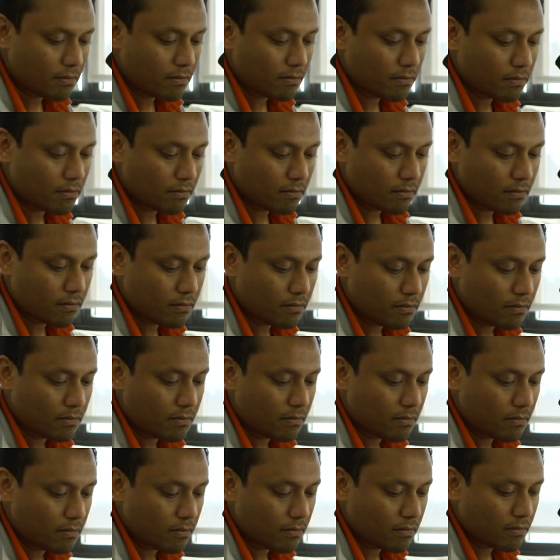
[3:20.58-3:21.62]
Our
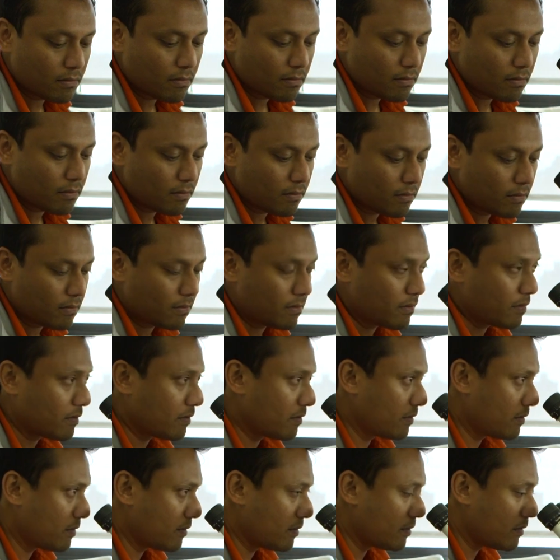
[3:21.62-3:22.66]
research could not be done
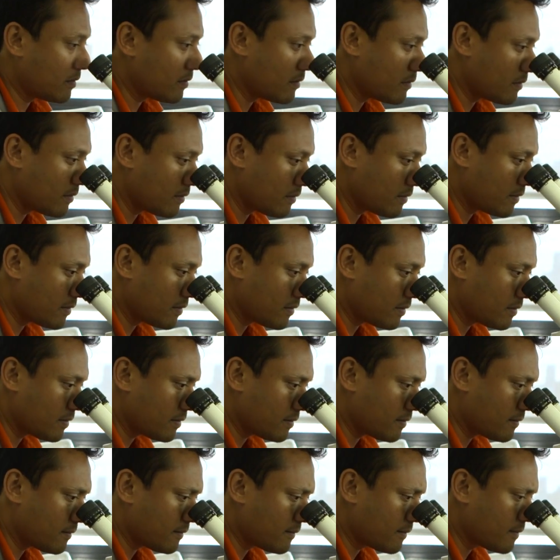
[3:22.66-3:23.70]

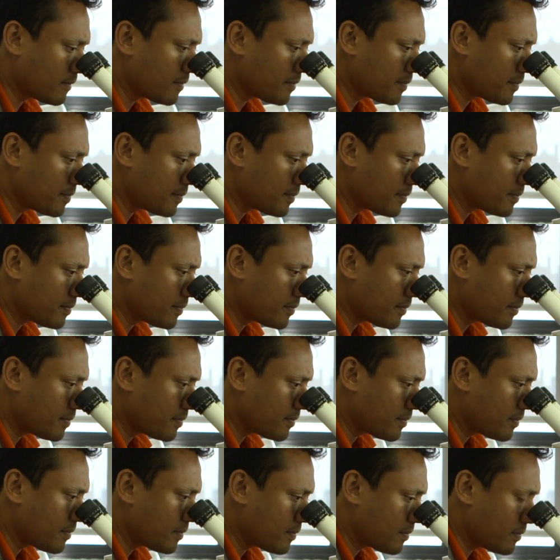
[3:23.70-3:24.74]
without the support of
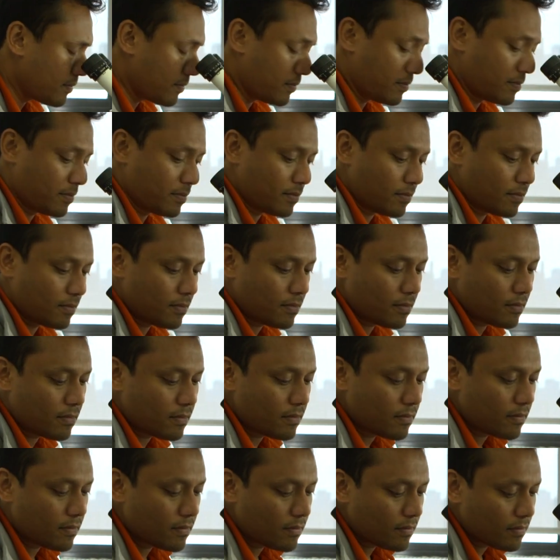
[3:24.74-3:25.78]
the American Cancer
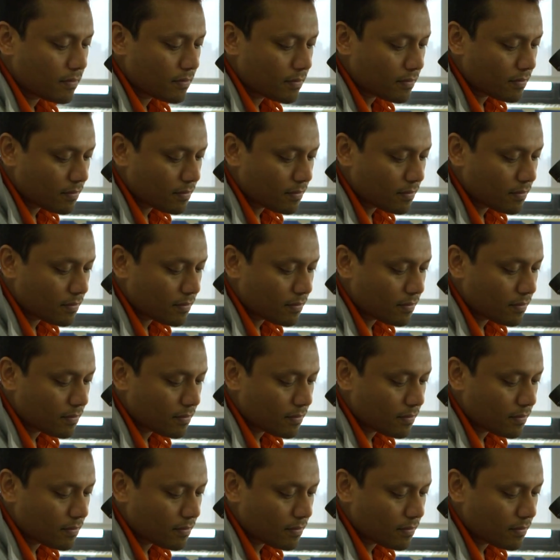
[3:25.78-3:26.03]
Society.